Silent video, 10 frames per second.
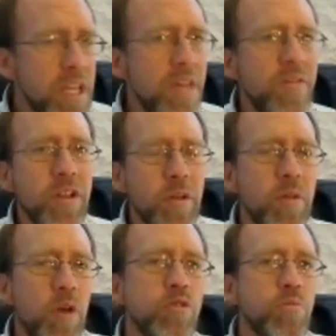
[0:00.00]
giving them
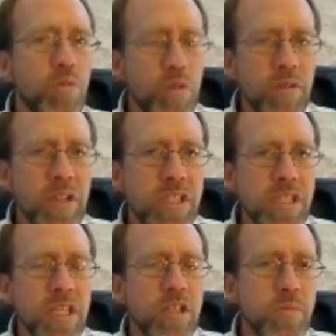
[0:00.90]
those privileges
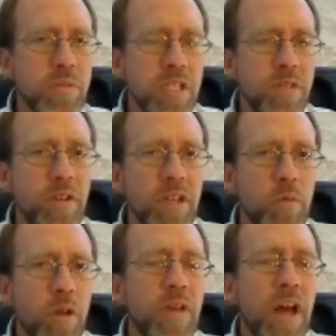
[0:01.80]
that are specifically
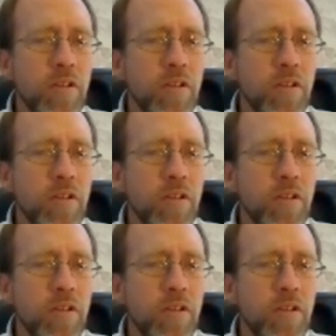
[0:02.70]
with that,